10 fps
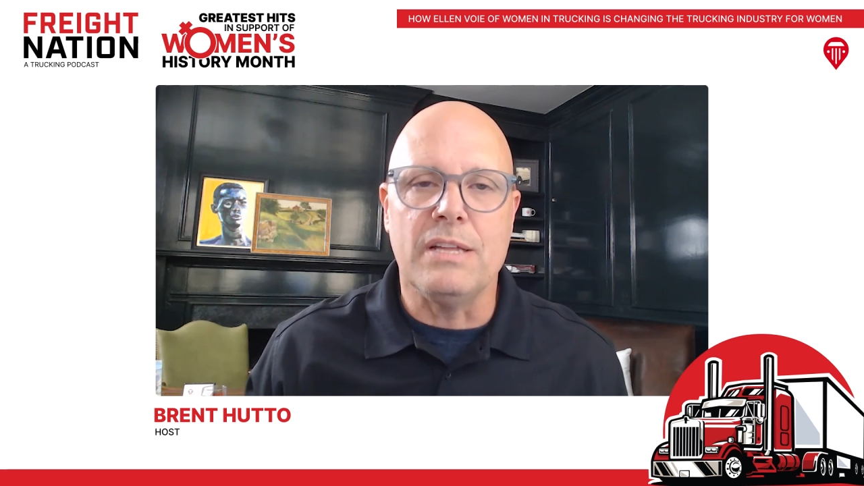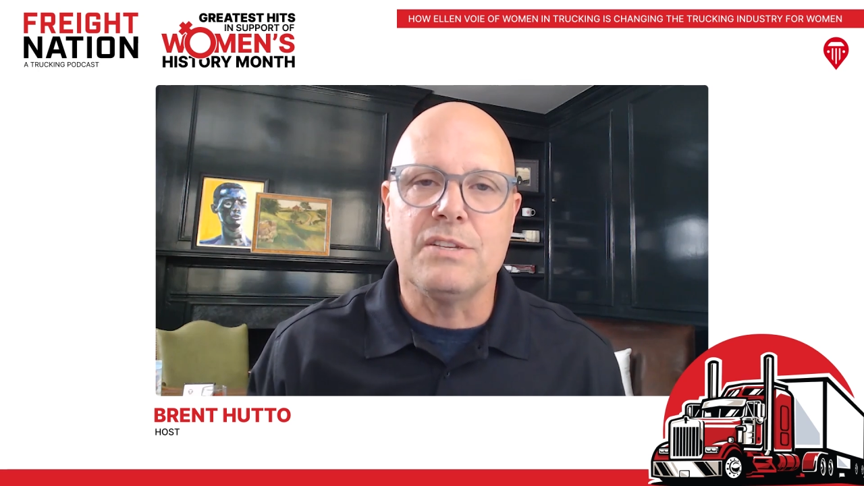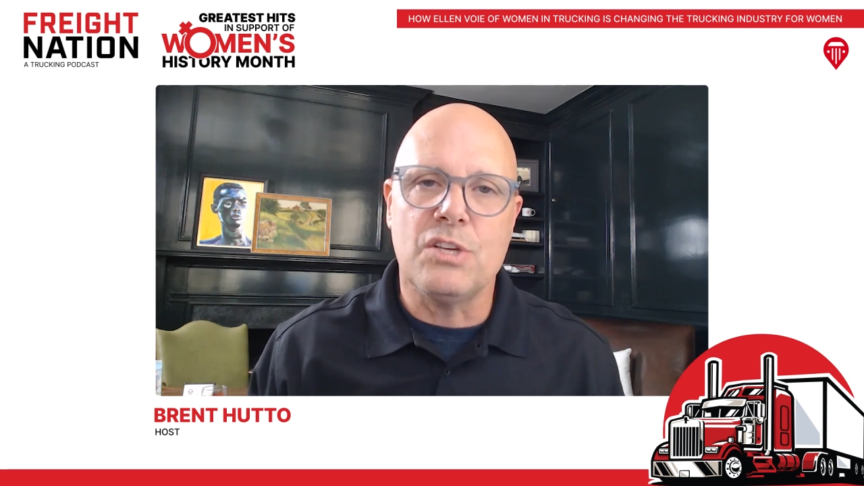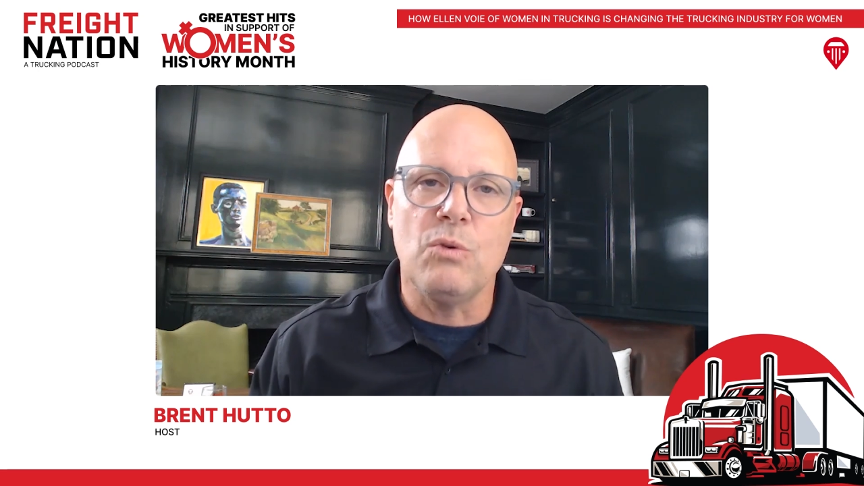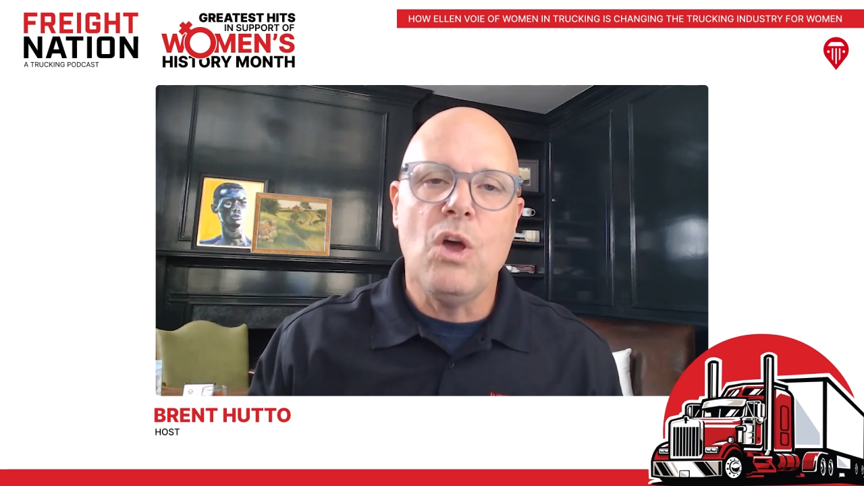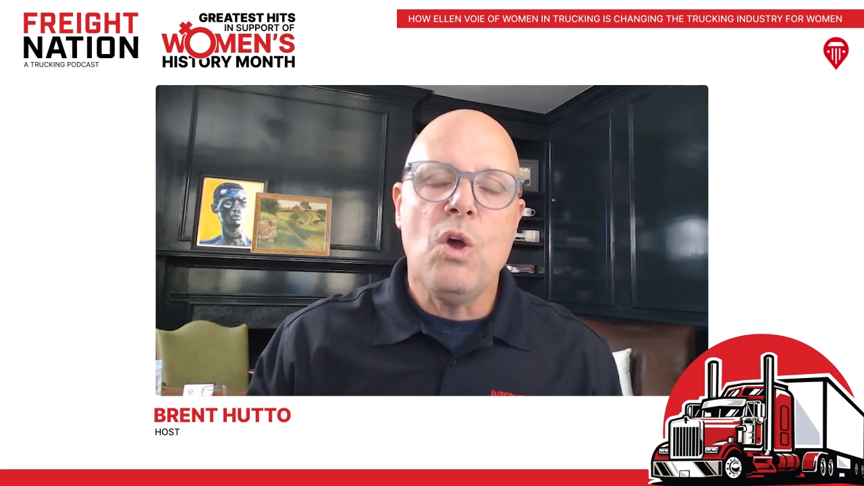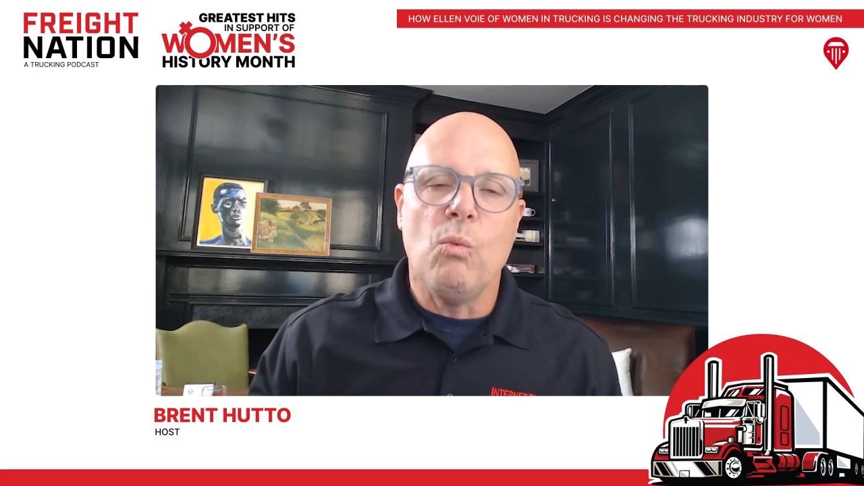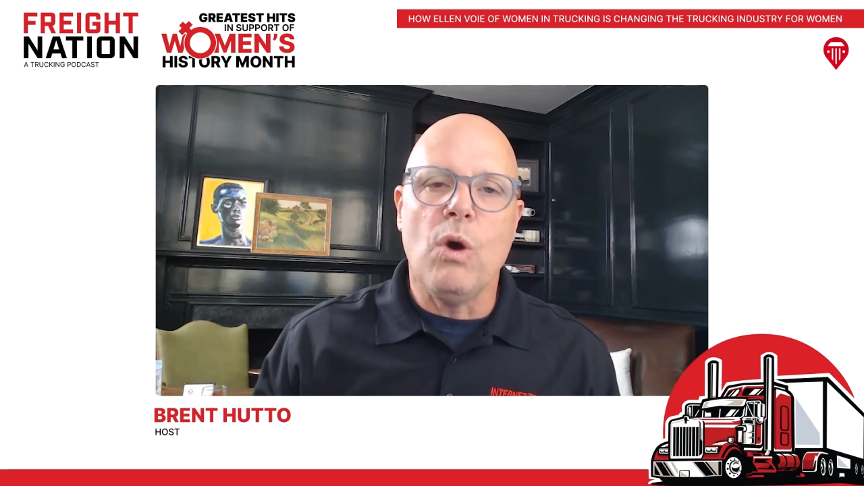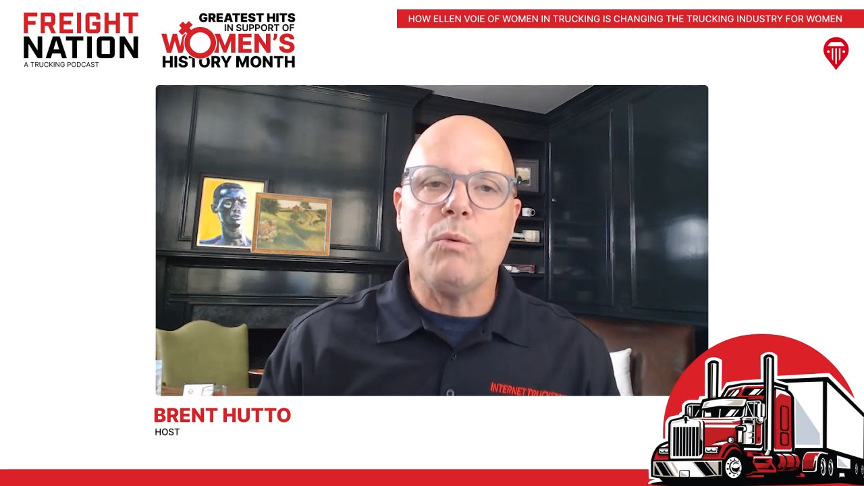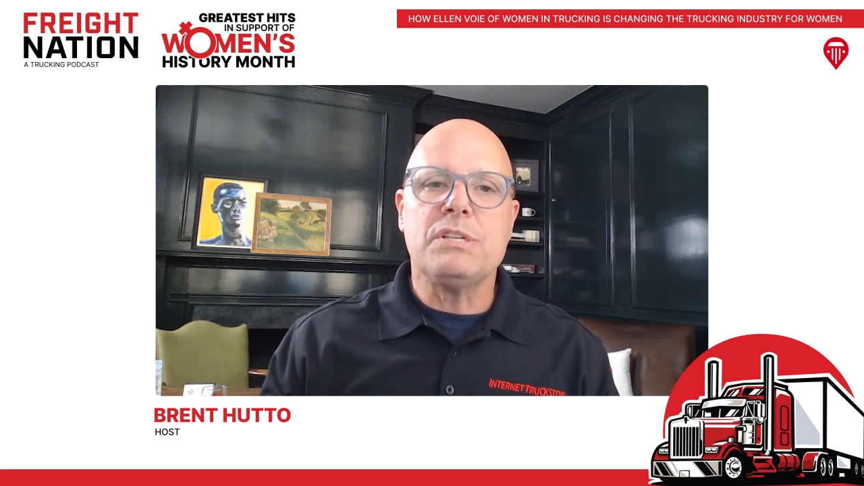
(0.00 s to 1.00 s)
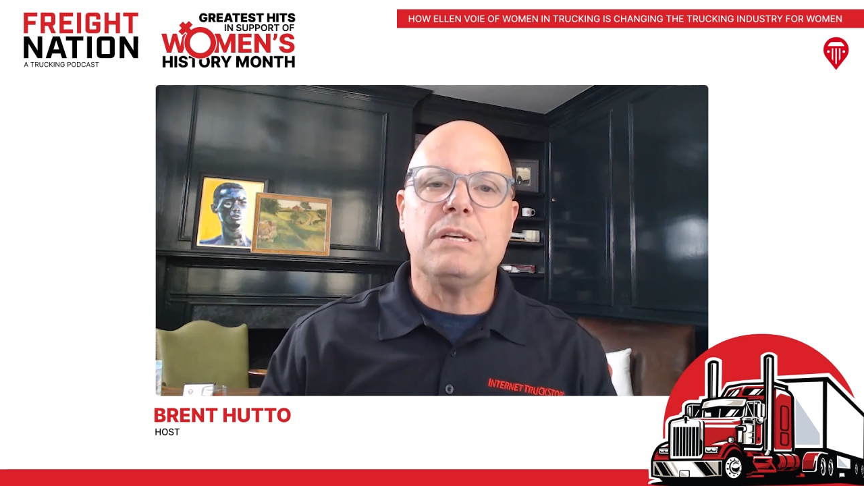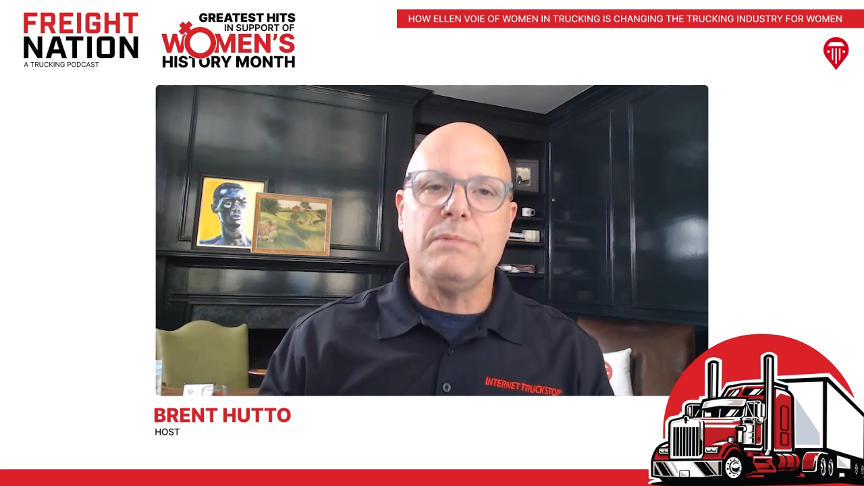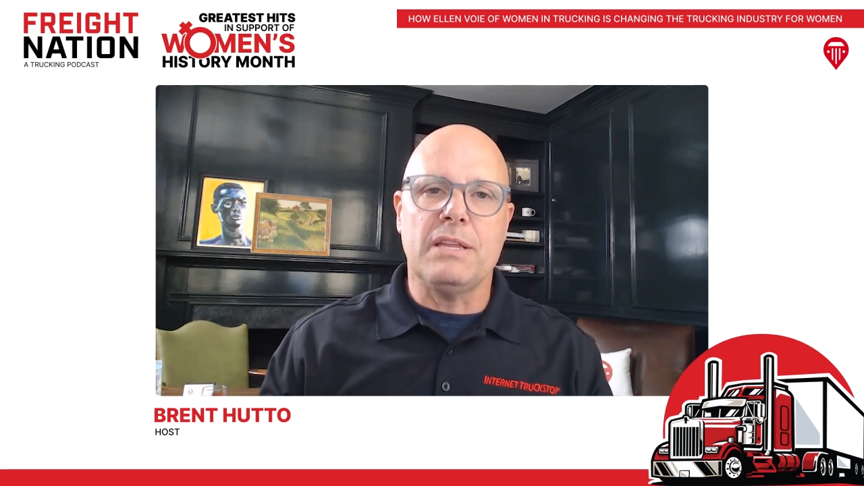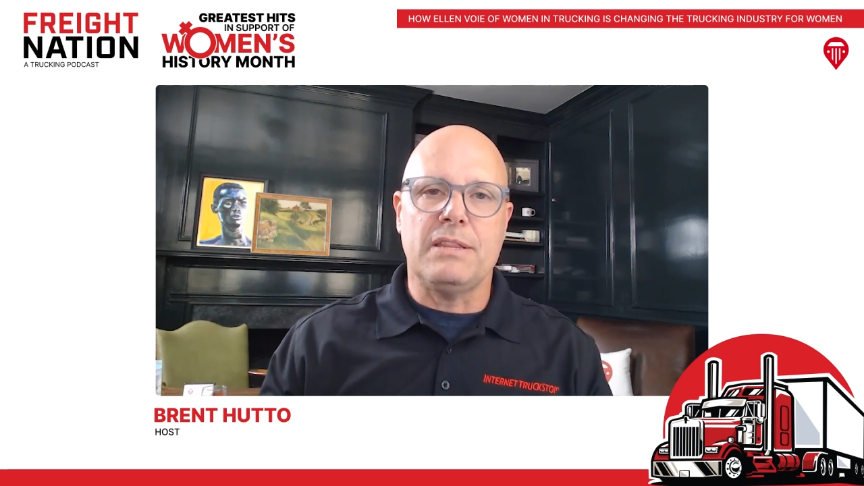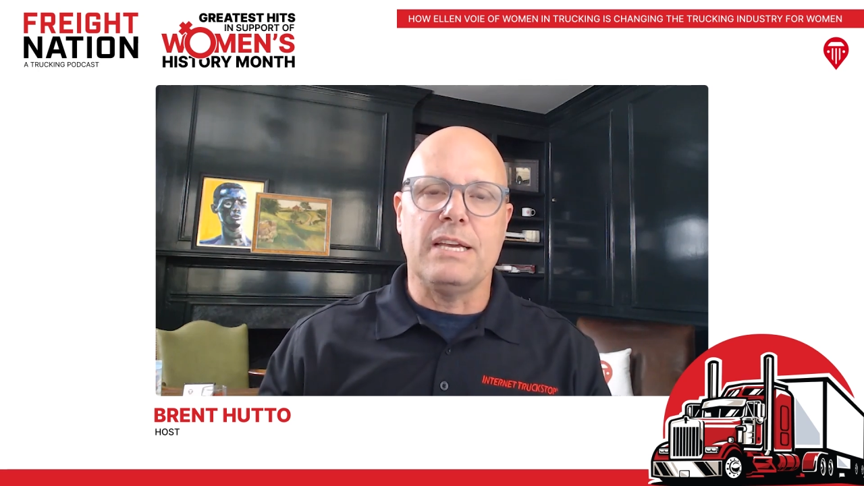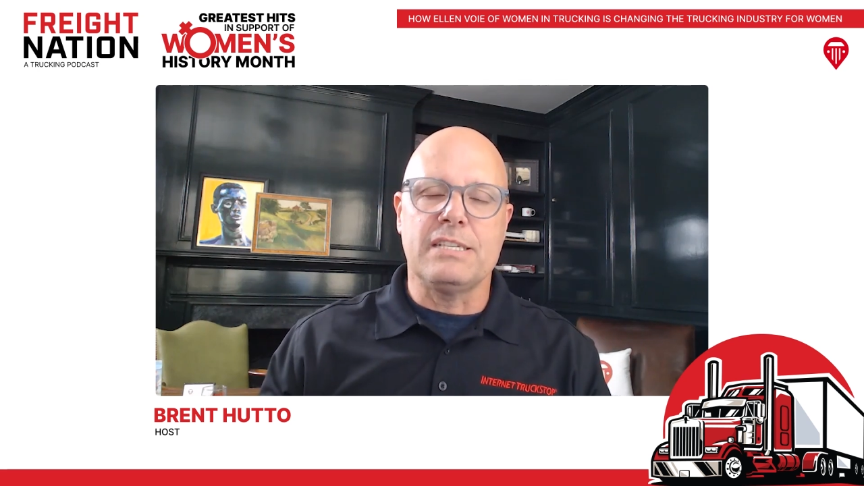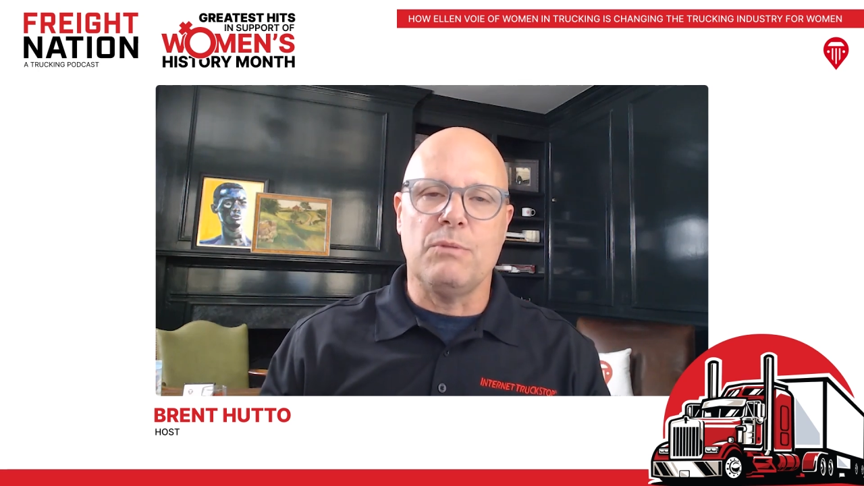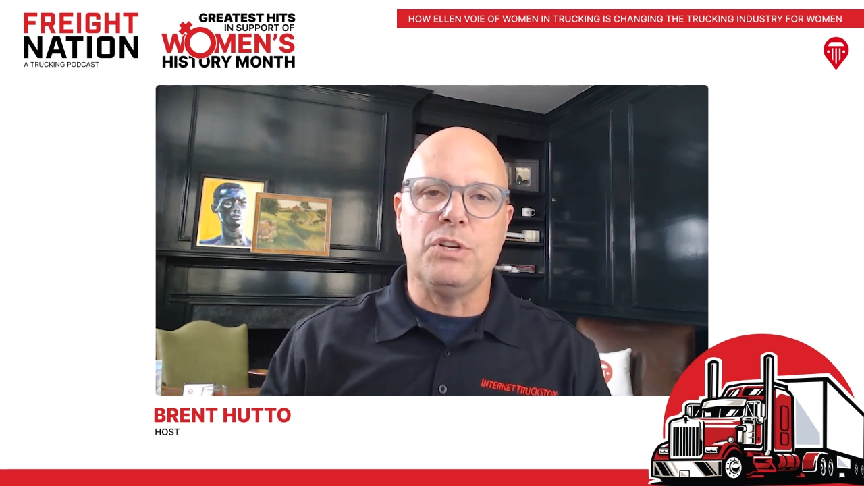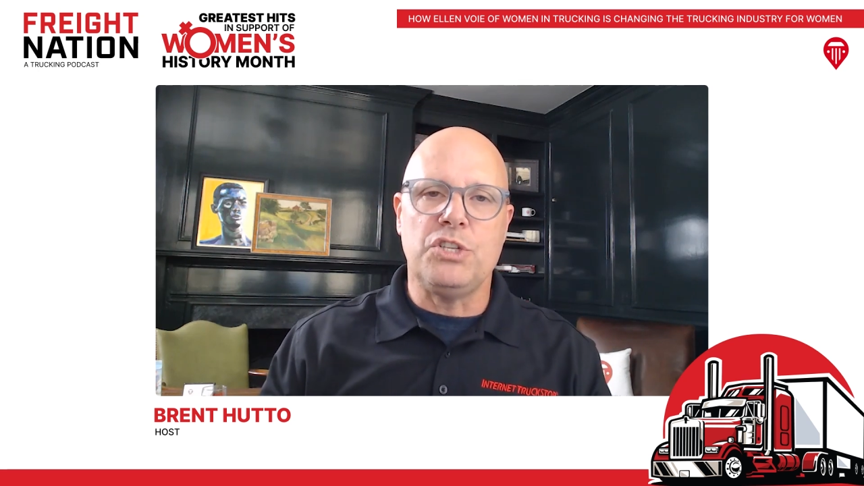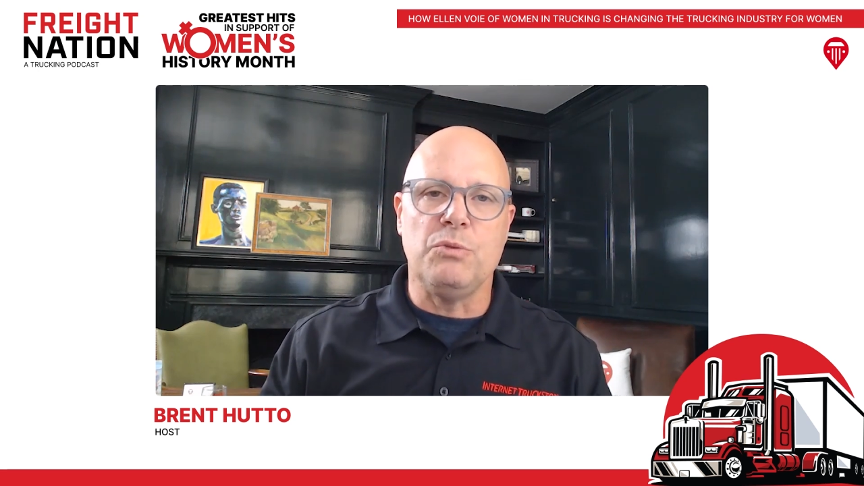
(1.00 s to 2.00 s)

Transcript: And so what were some of the things in which